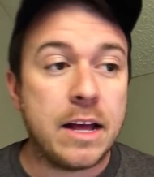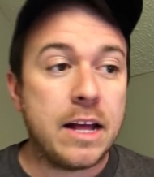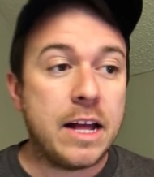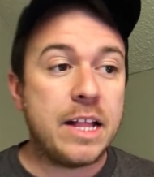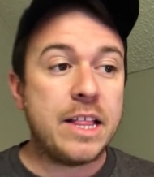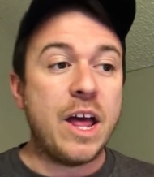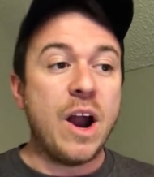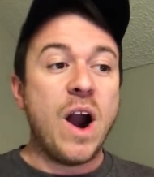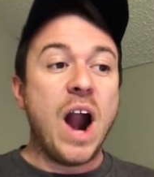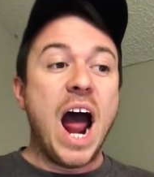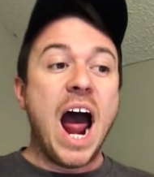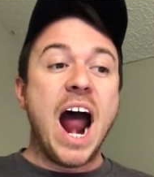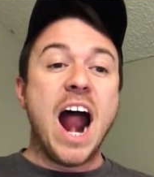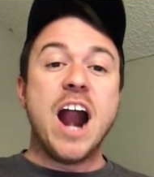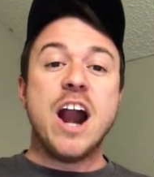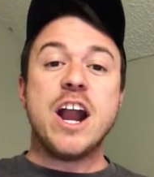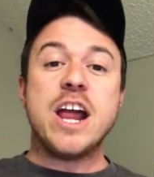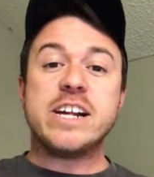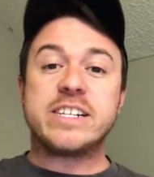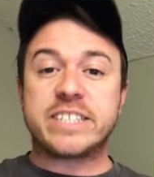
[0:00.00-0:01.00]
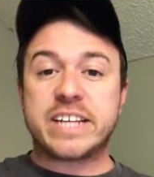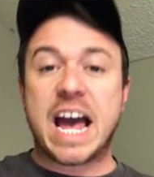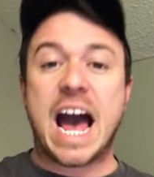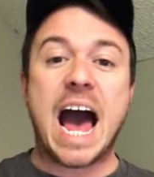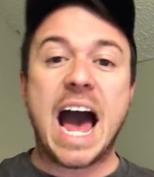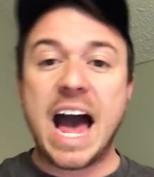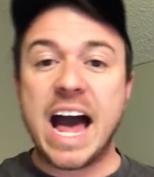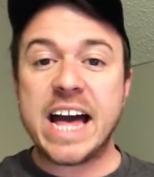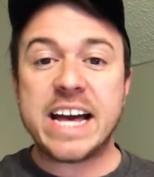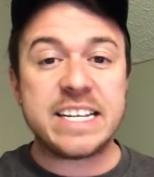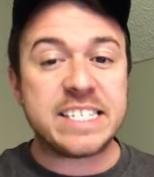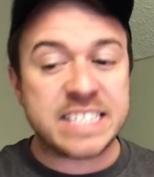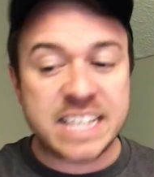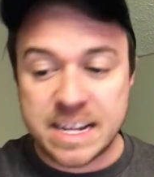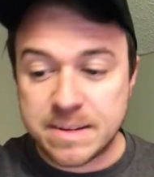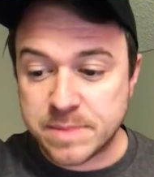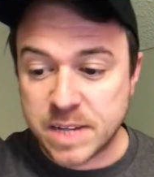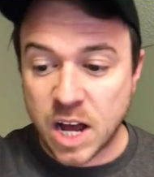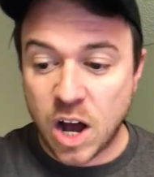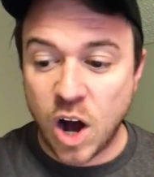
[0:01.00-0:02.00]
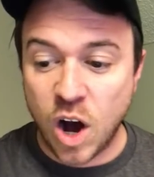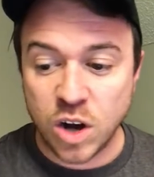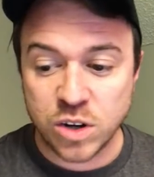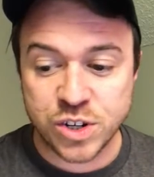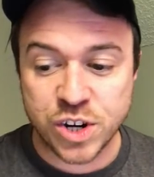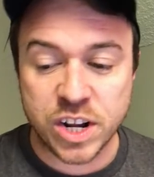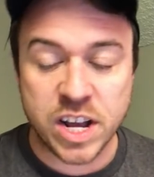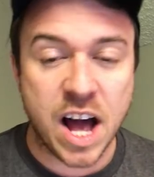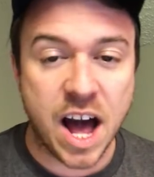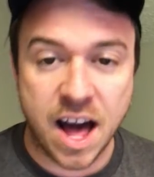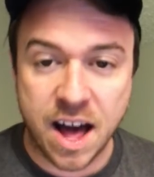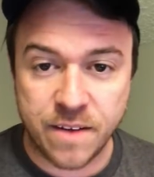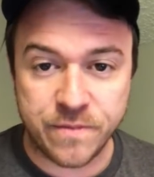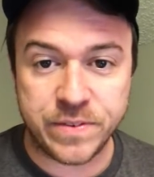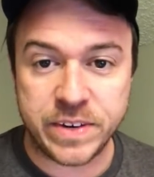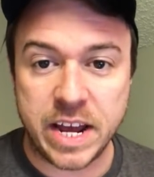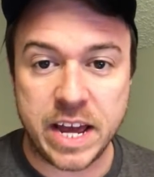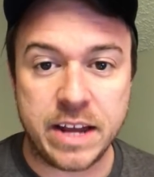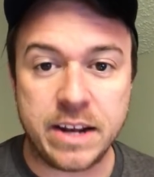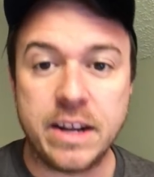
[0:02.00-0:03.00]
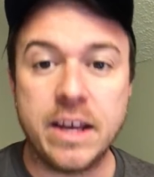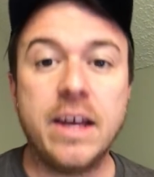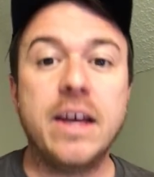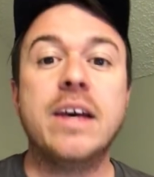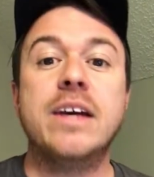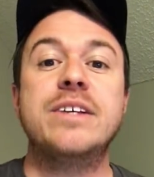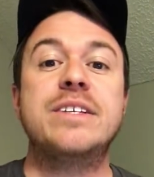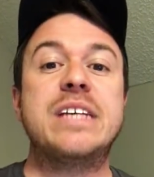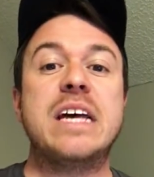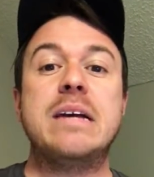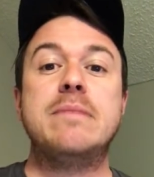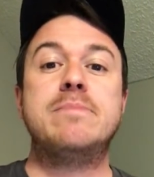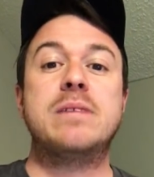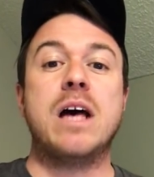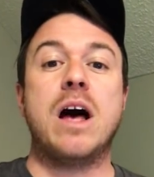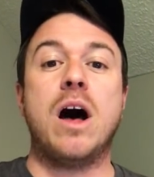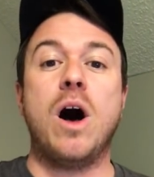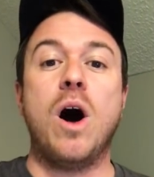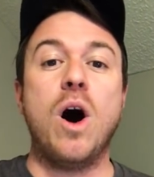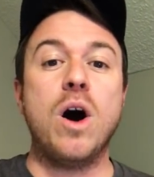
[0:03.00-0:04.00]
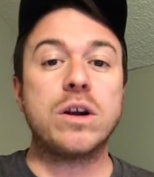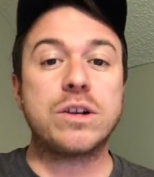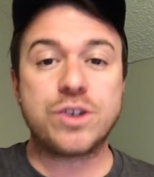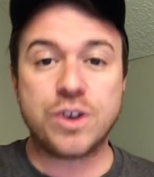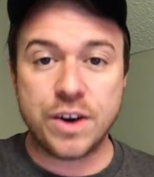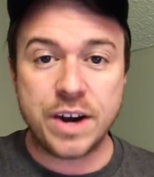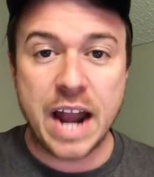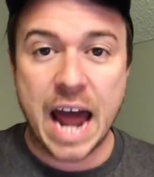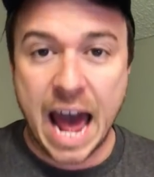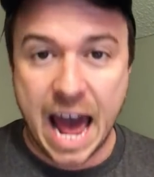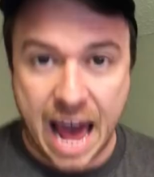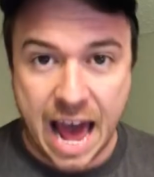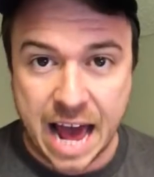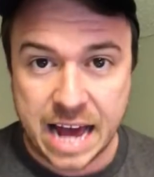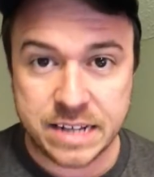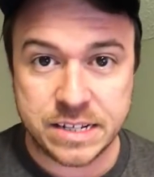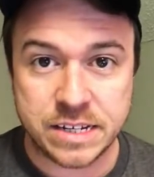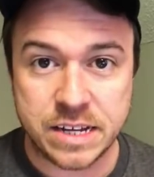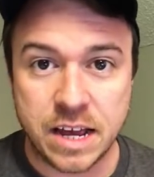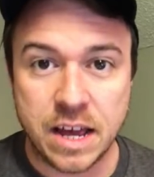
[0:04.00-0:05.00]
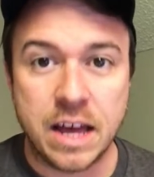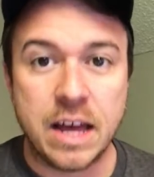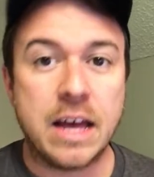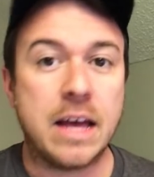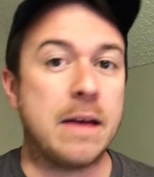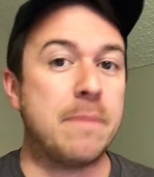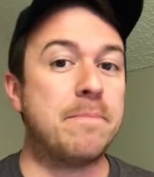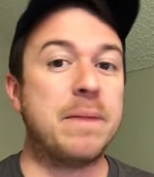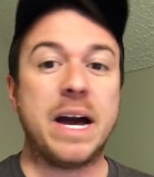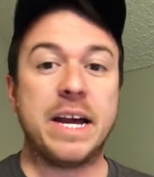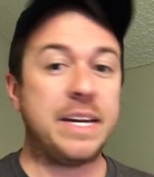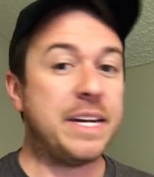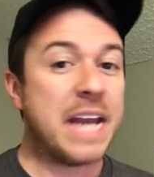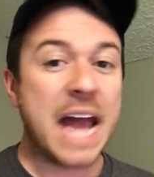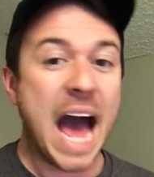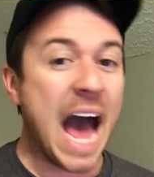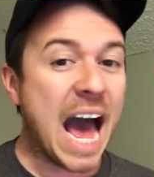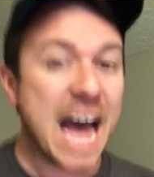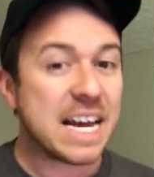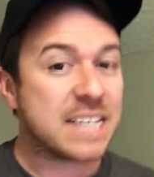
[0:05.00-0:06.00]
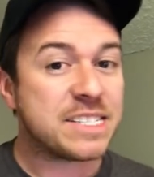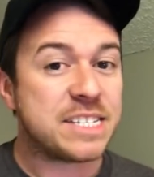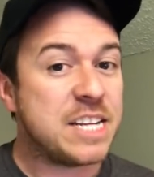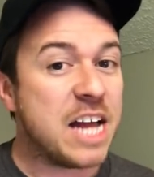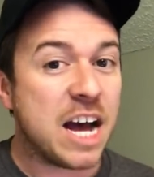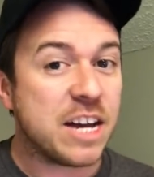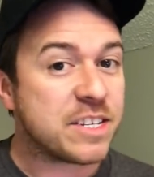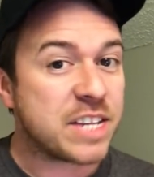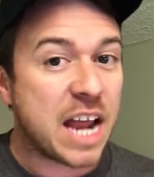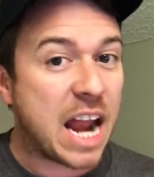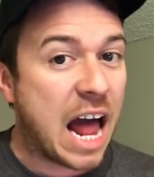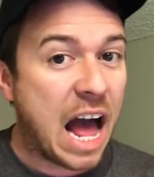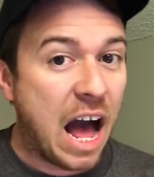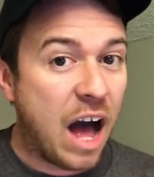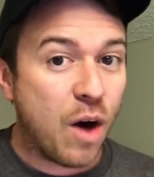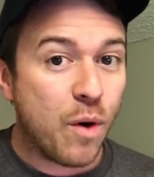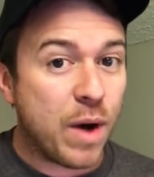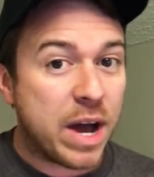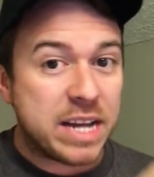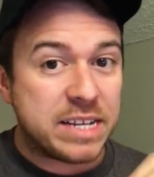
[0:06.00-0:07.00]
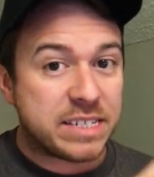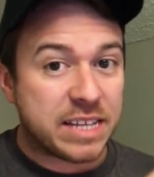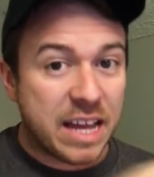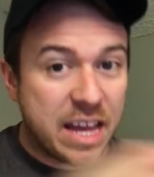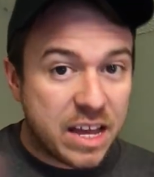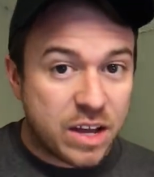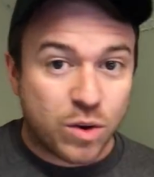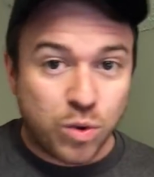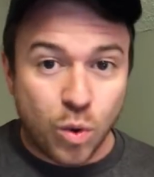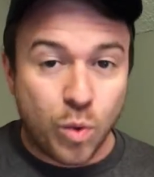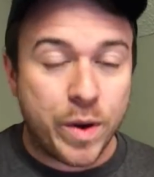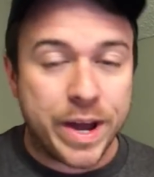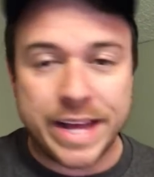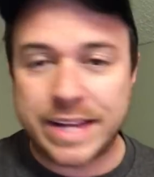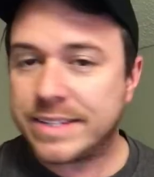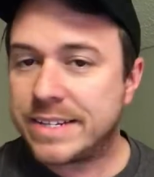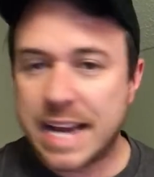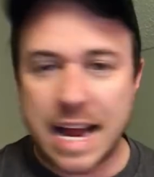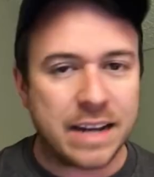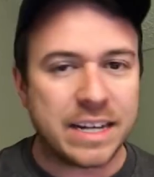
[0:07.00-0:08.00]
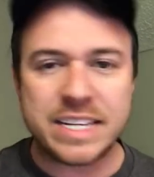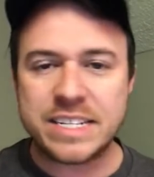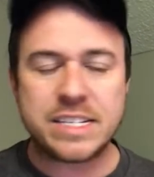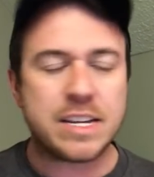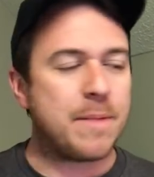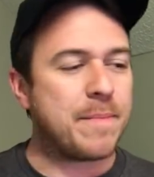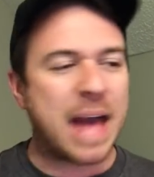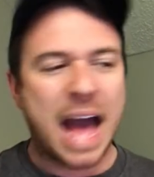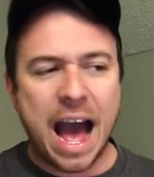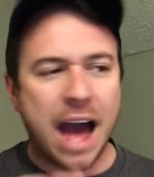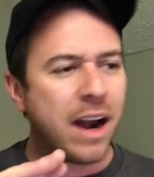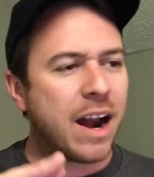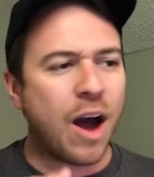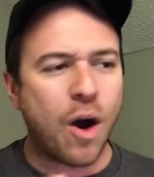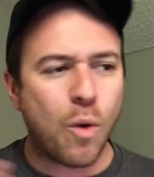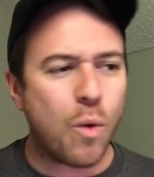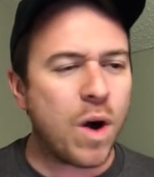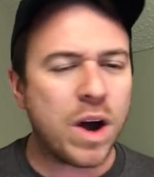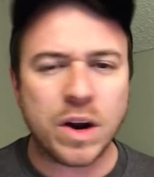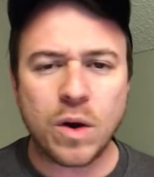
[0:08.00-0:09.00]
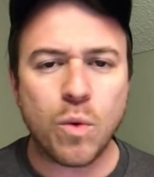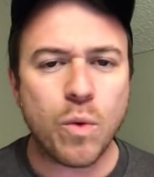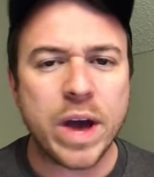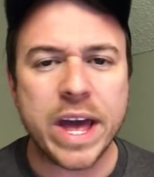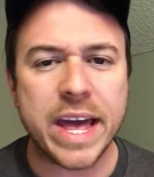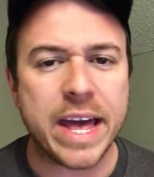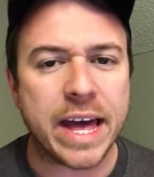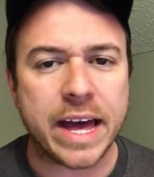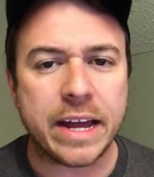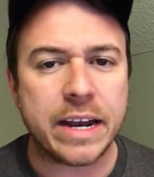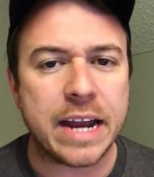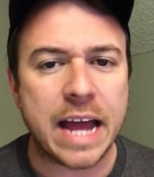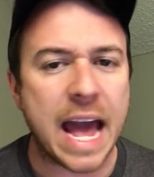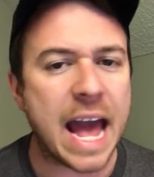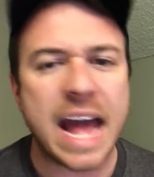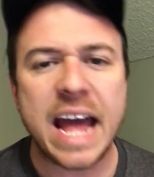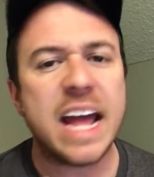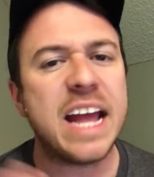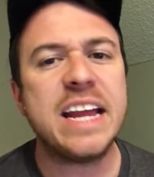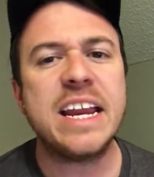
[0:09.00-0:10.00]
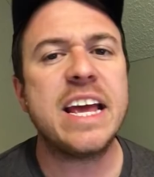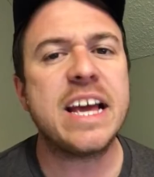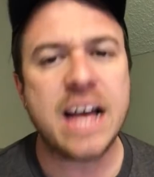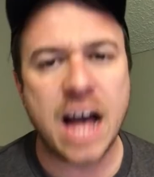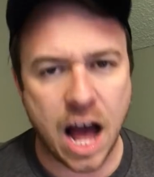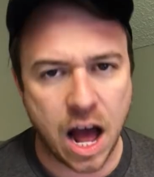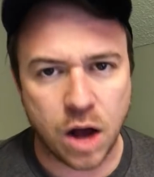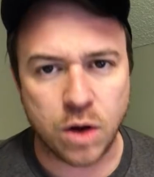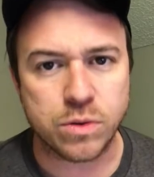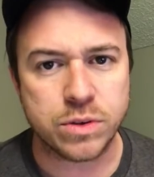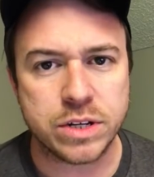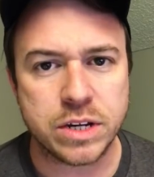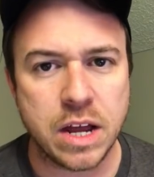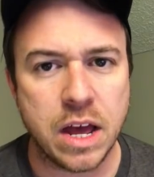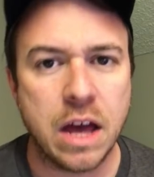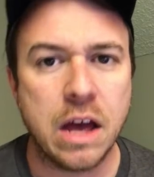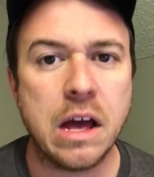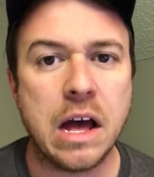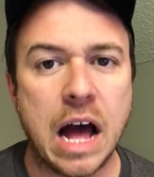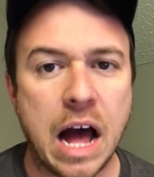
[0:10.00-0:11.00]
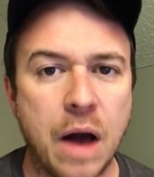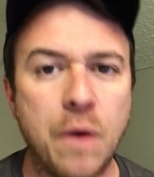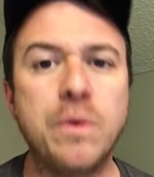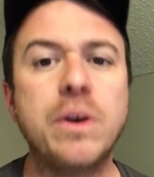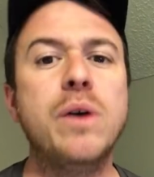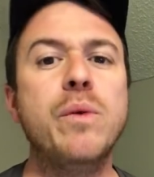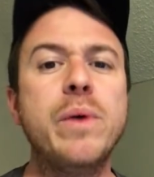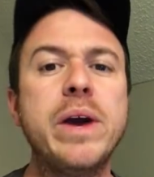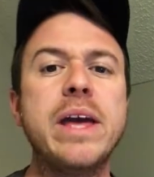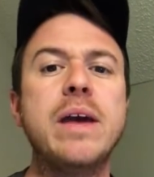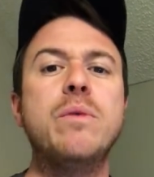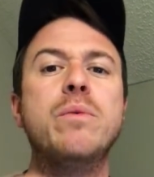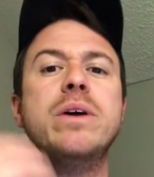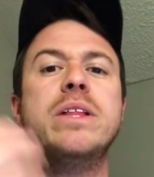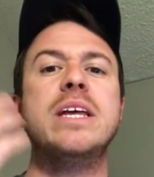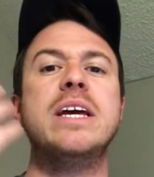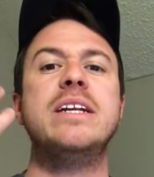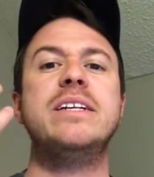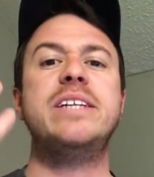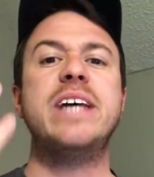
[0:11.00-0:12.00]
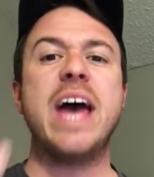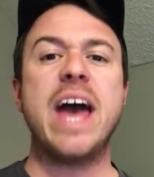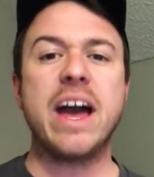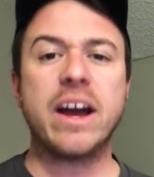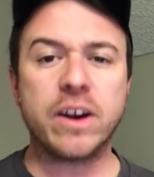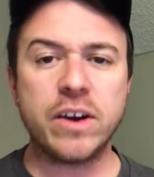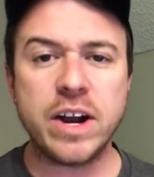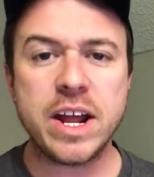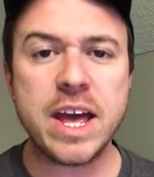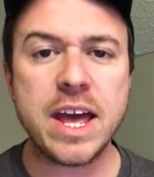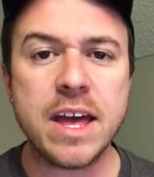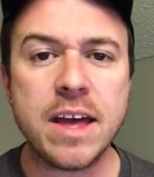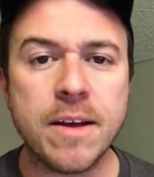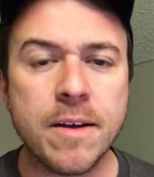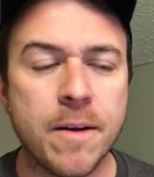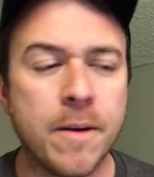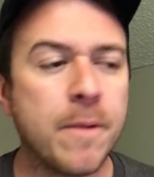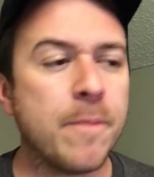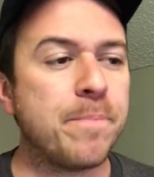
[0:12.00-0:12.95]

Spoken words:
And they're hiring this guy. He seems ultra confident, seems ultra nice, but nice doesn't always equal wins. Now listen to me, I don't want to win at any cost. I want to win with integrity.